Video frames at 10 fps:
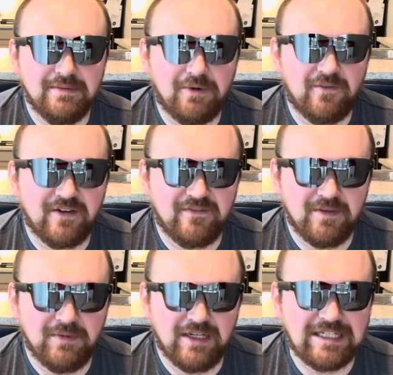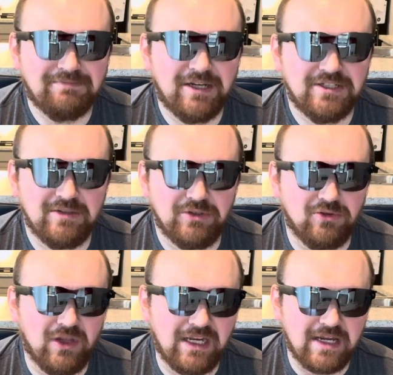perfect fitment, especially when you
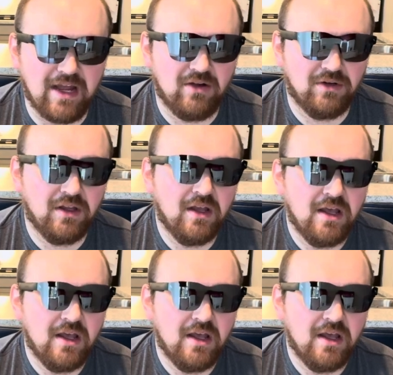lay down